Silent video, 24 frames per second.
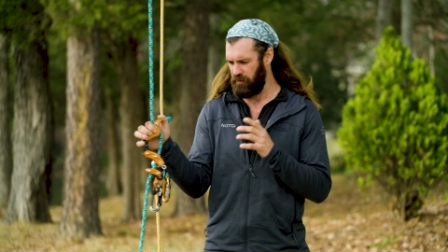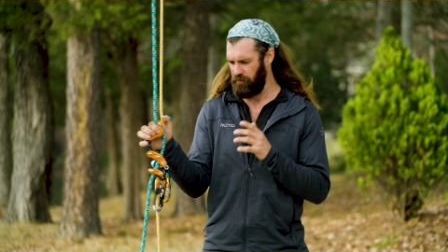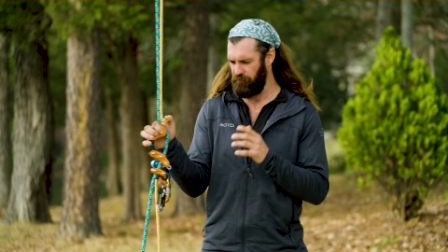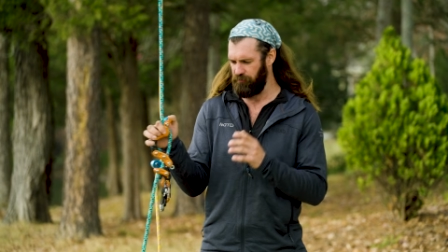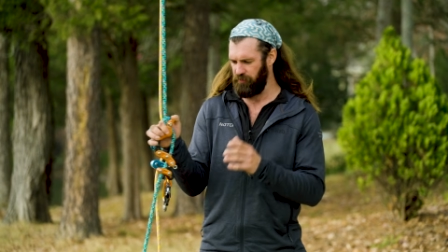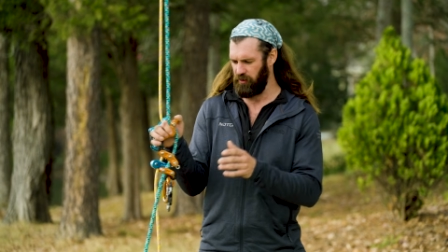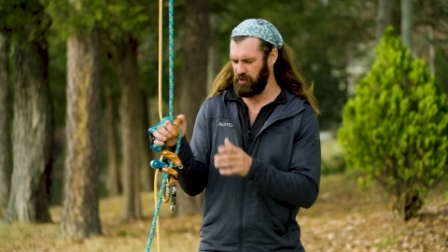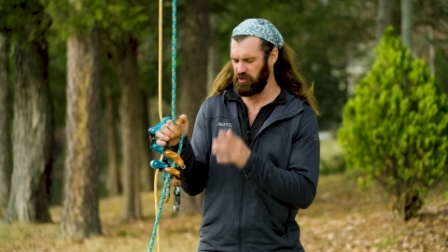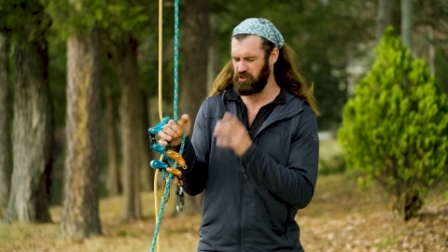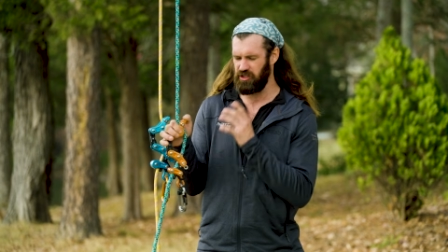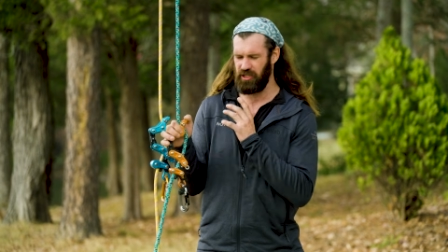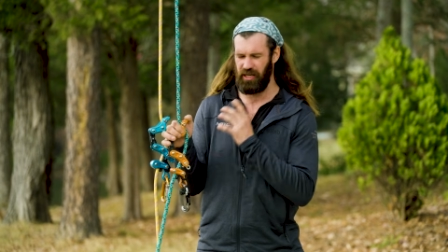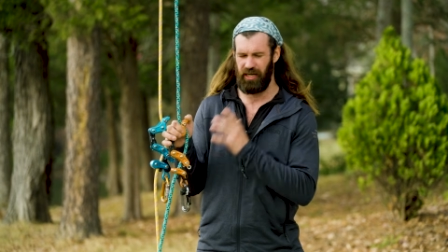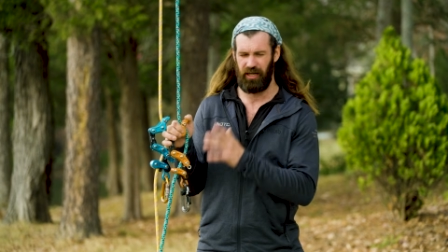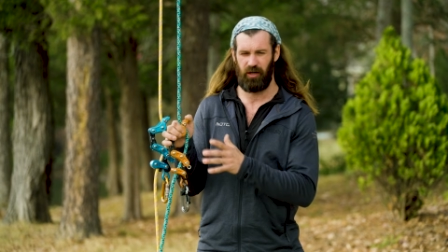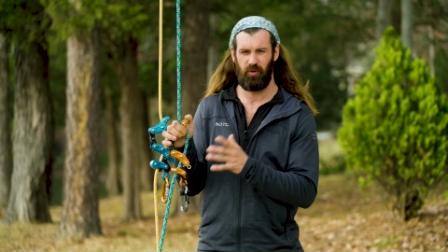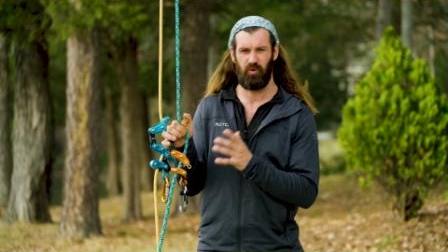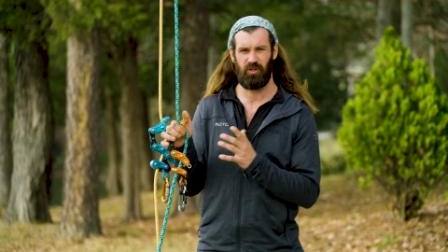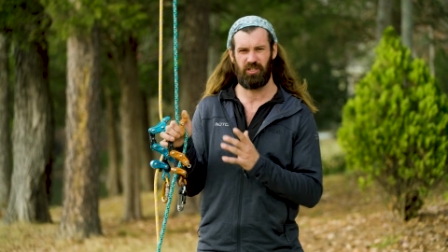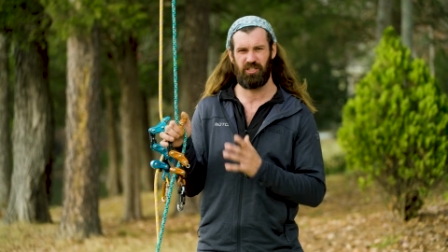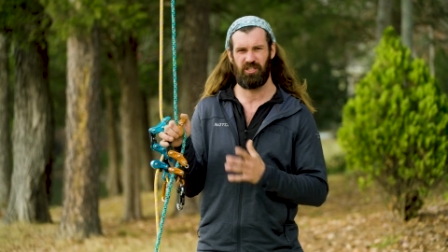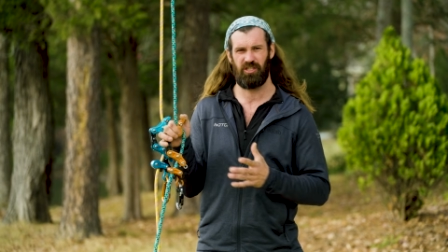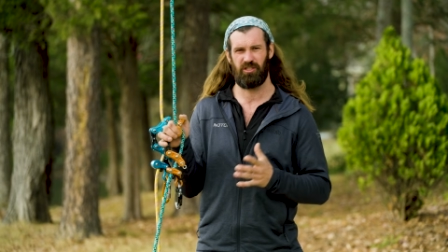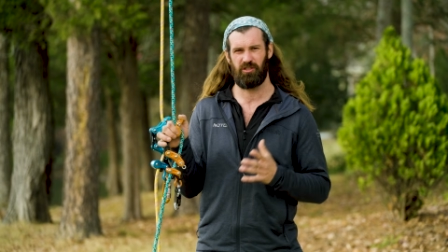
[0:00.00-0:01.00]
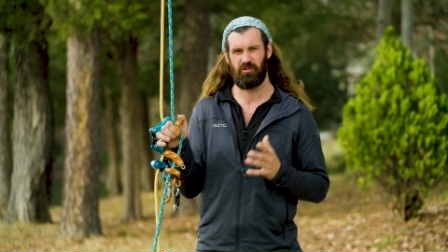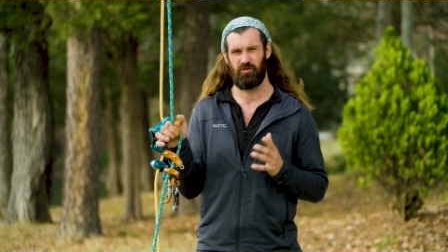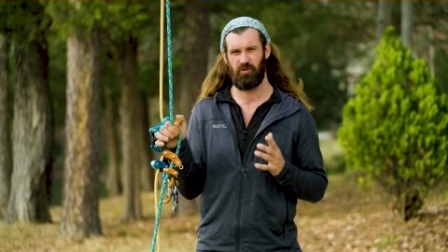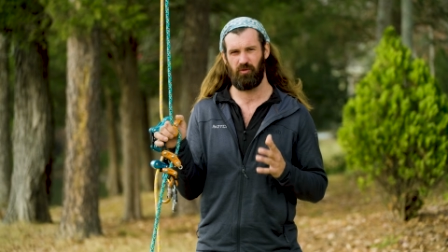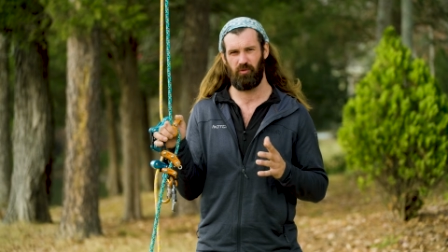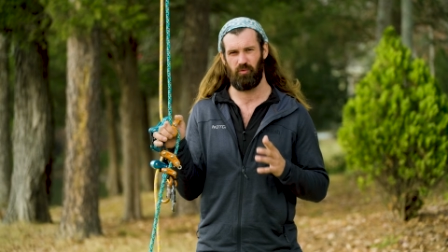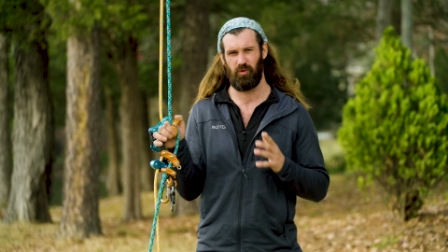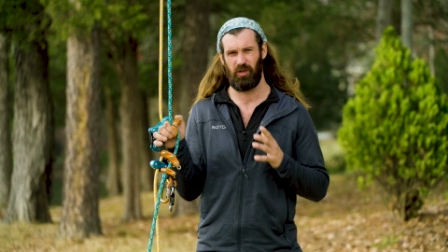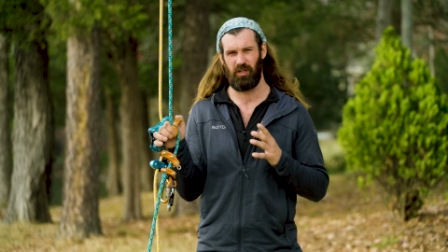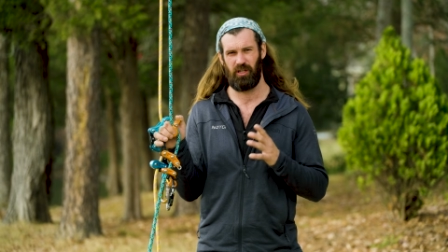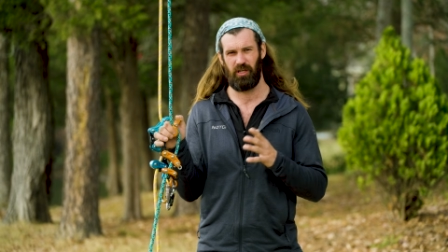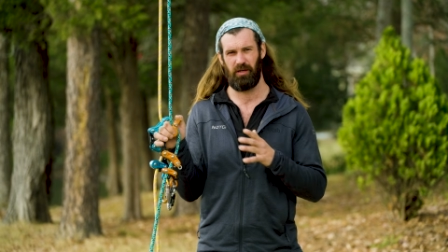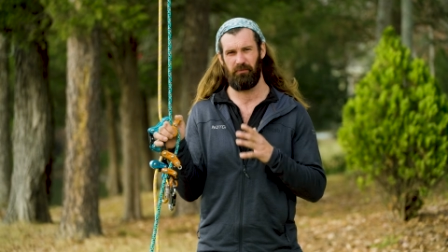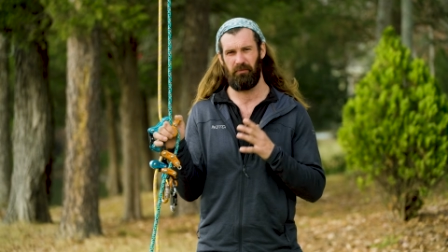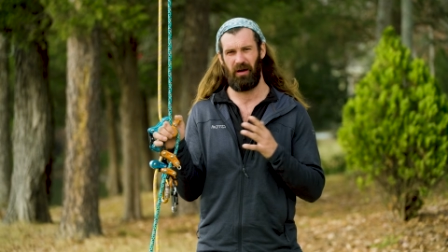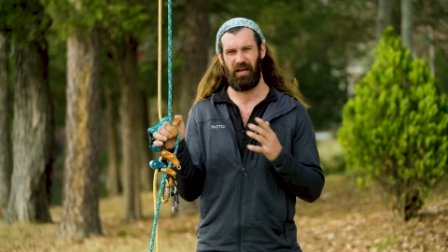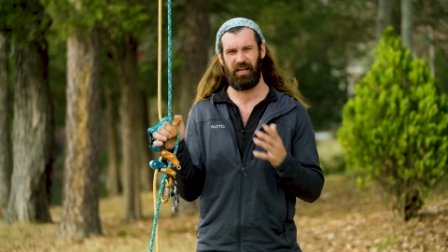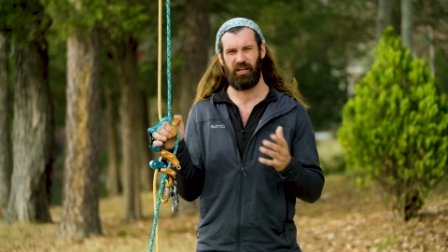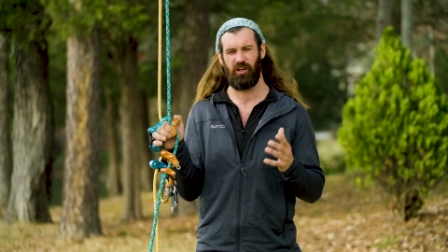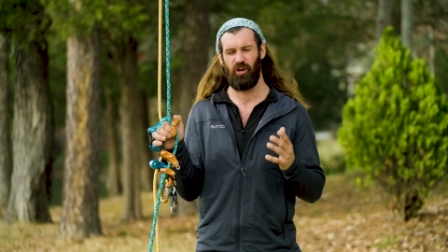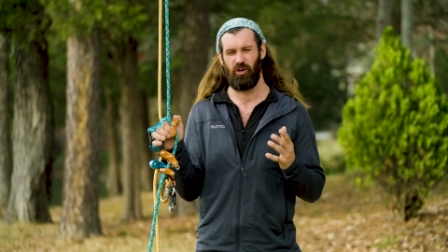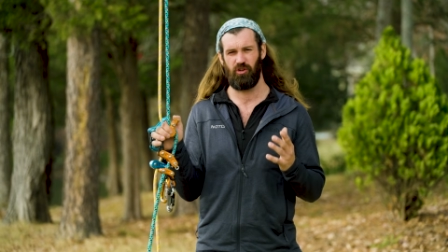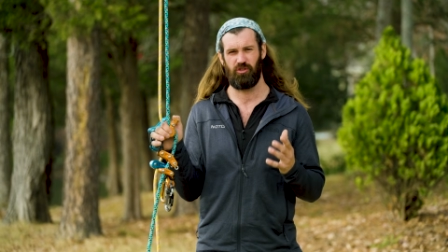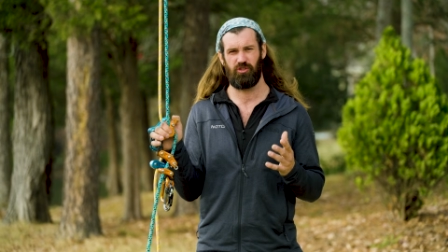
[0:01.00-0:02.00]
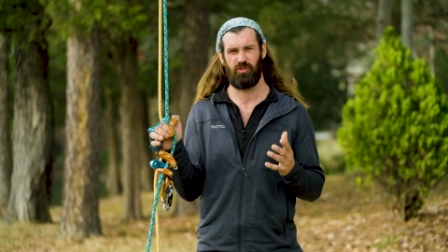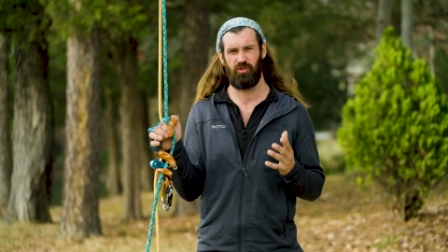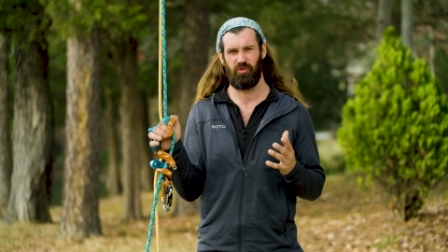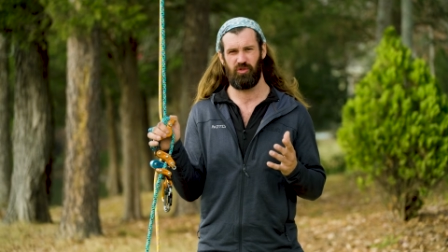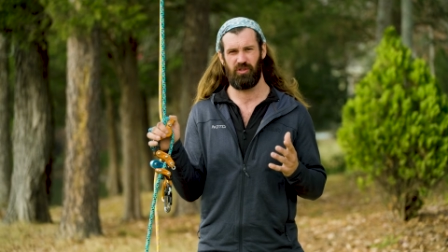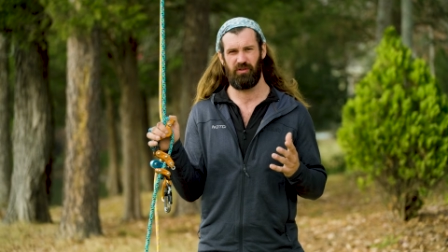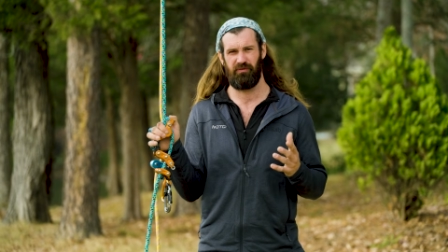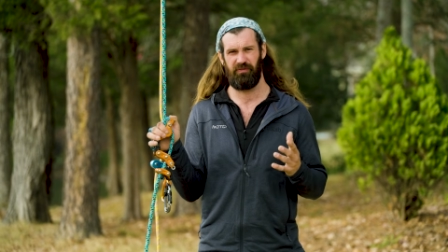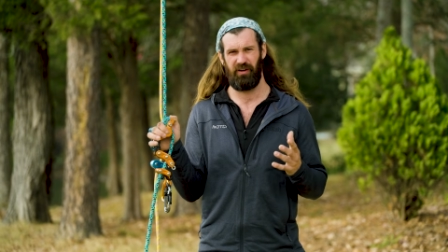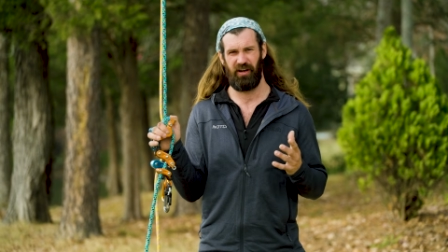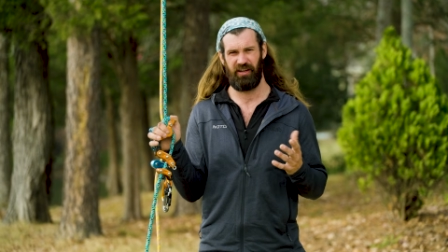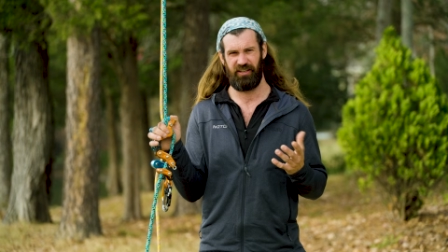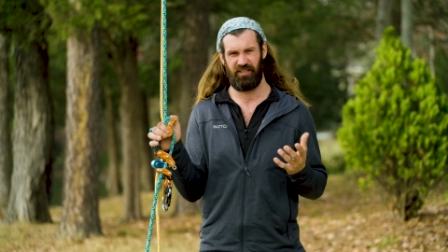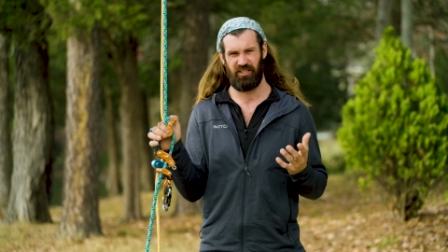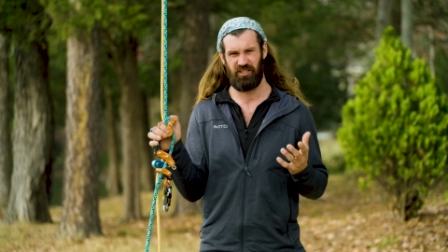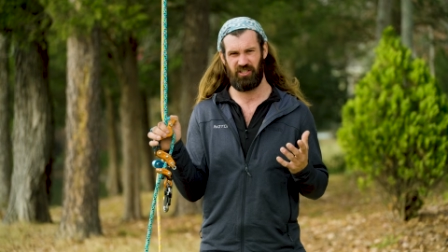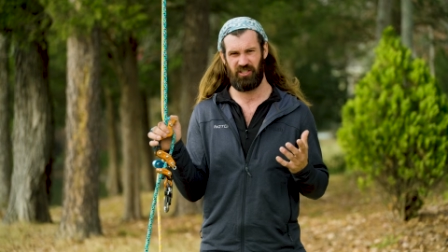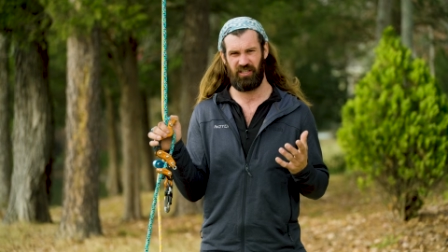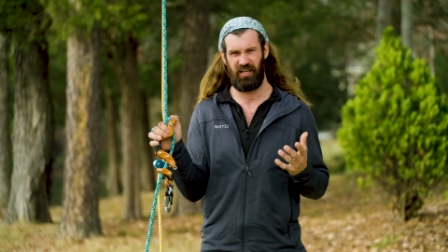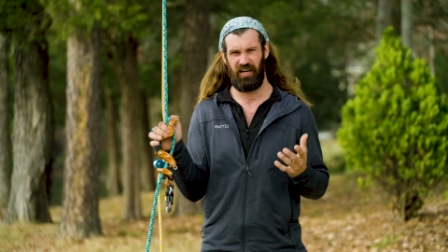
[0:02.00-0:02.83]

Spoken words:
The Vertec, which is really my go-to device